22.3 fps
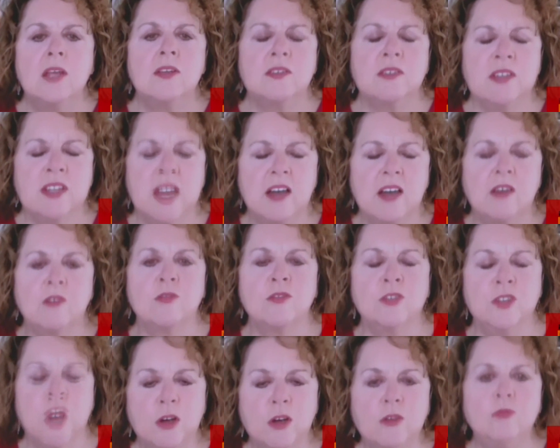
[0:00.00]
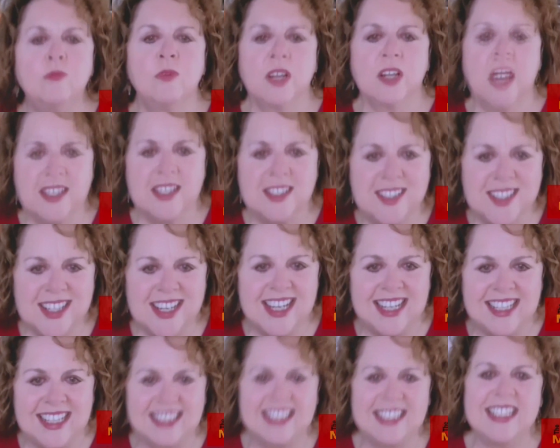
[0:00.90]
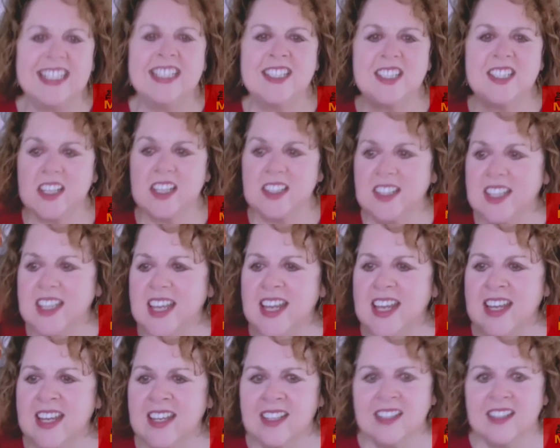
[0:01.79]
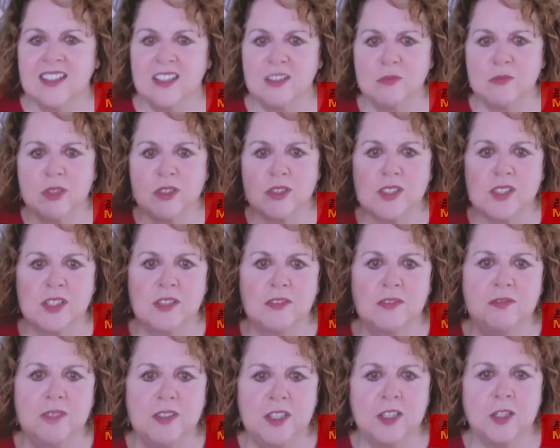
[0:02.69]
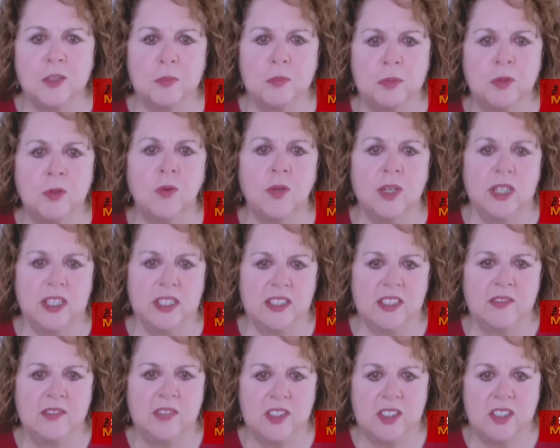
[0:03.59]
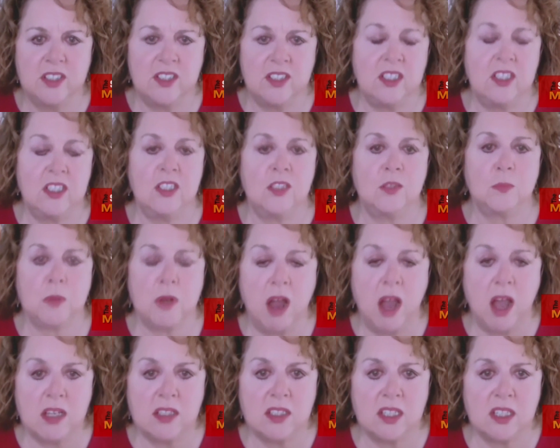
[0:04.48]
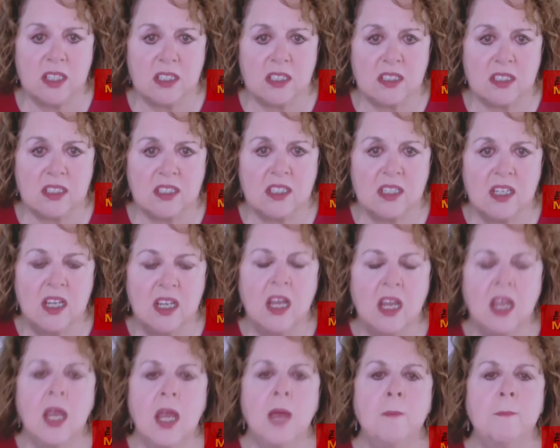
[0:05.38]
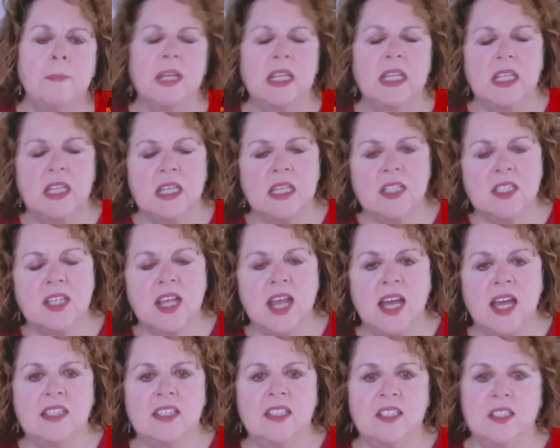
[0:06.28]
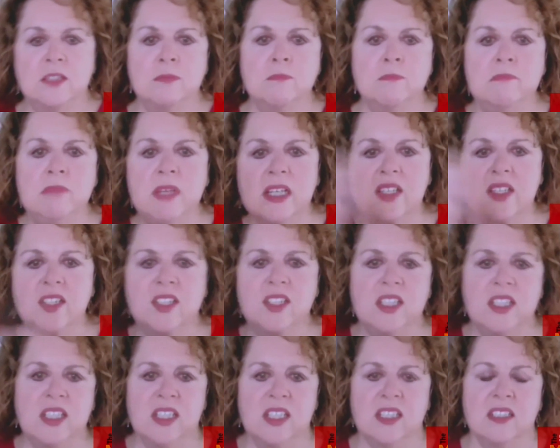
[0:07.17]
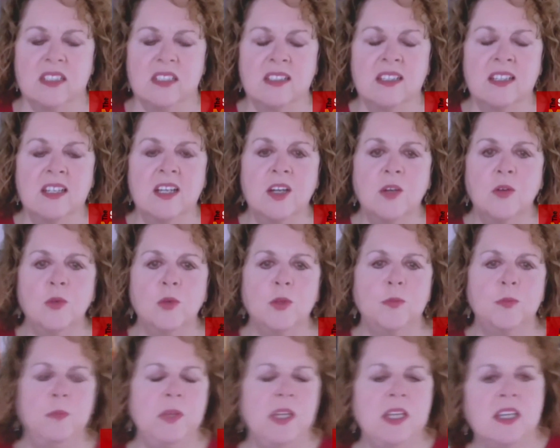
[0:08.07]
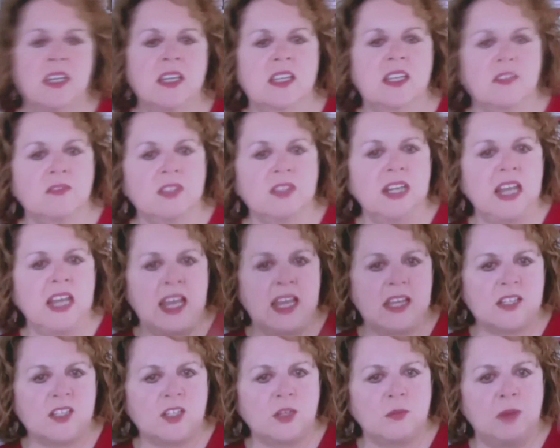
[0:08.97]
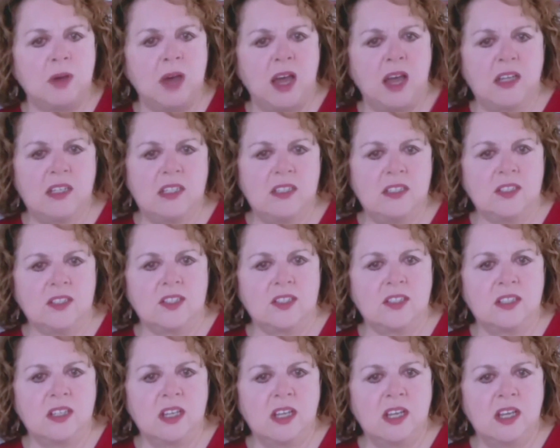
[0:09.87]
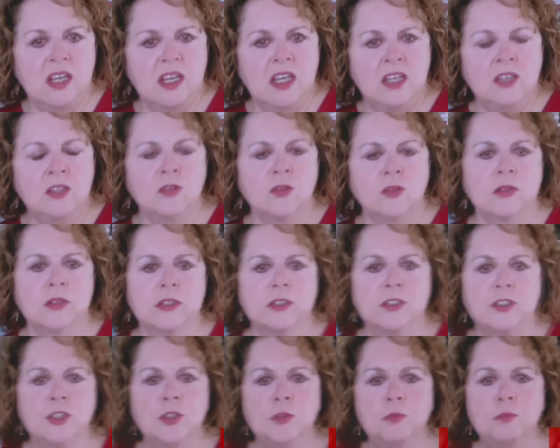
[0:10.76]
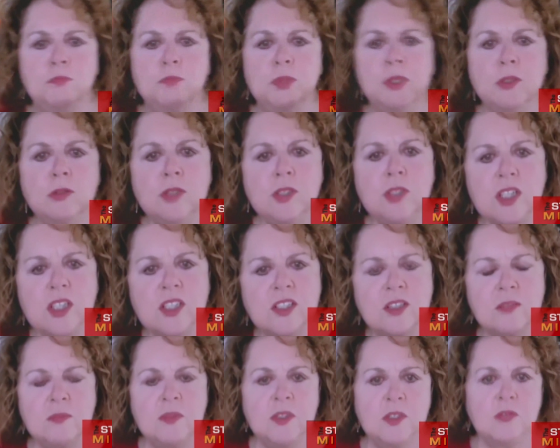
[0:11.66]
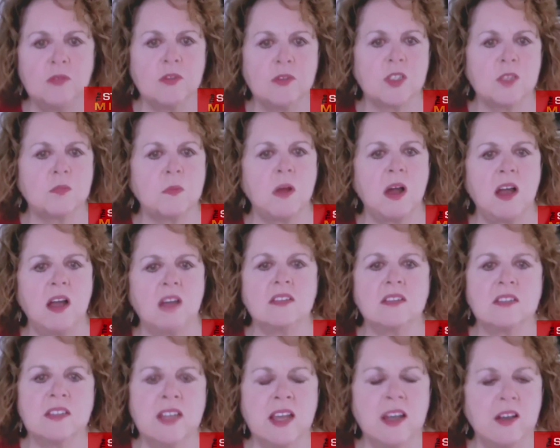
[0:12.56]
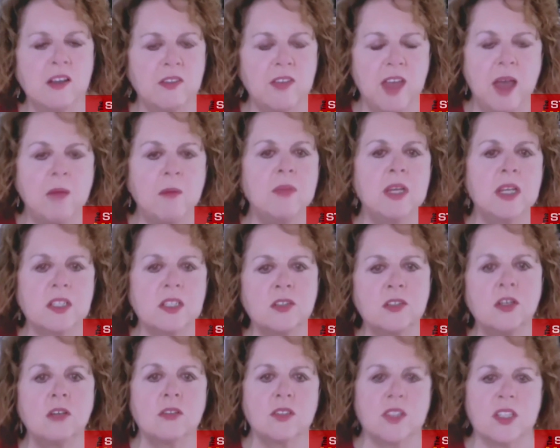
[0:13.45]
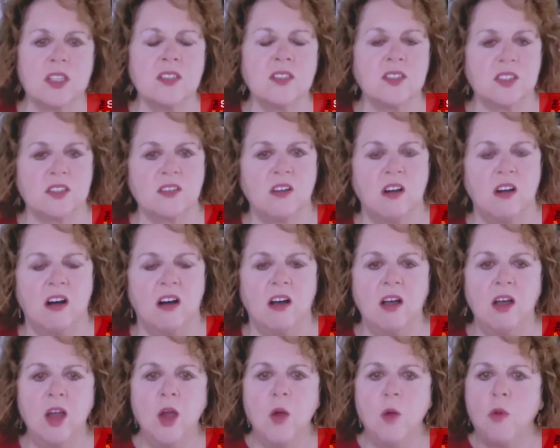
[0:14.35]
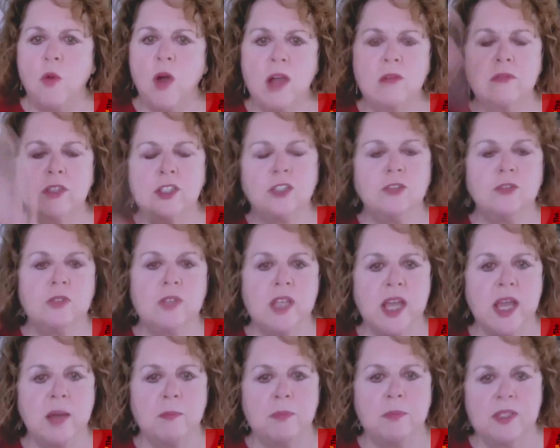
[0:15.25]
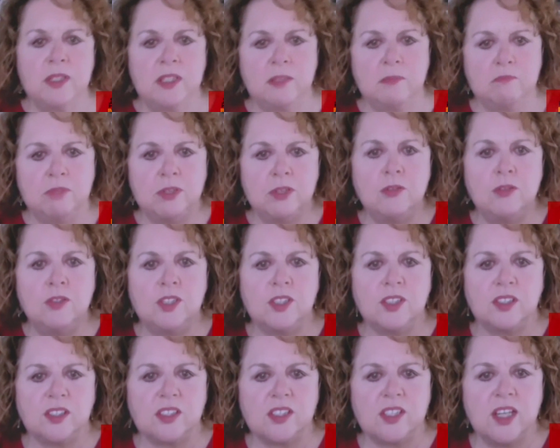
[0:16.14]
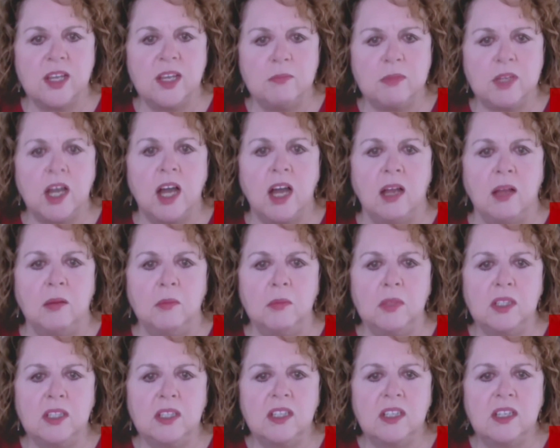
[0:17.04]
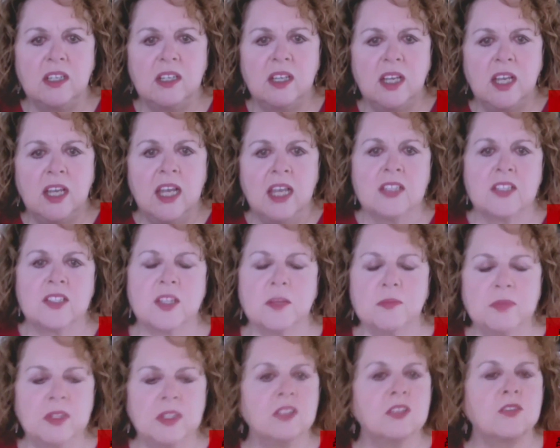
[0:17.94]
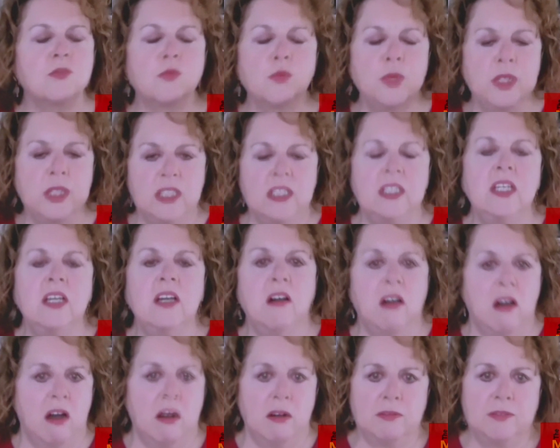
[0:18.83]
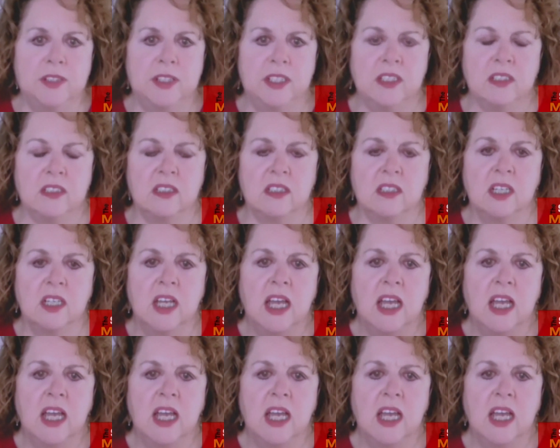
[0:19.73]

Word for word: Now, note what I said. It's at the end, the most severe point of the disease process. But he's had this mixed in with being given antibodies in order to boost his immune response. Now, that makes no sense at all. Why would you dampen and boost at the same time? Yeah. Something's really off here.